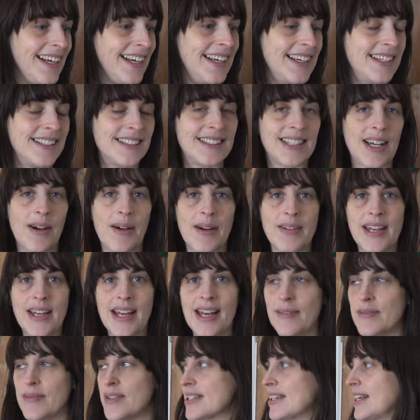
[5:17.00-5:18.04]
So I
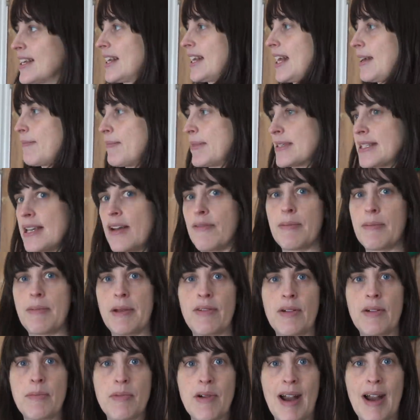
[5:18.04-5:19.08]
think I'm just going to give myself a bit
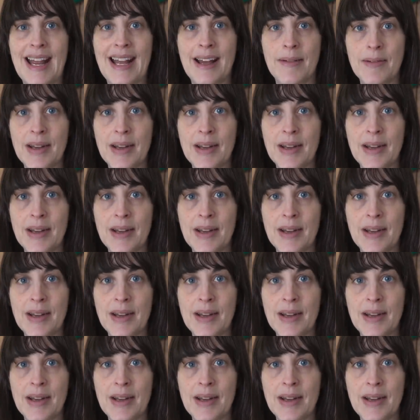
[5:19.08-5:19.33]
of a break.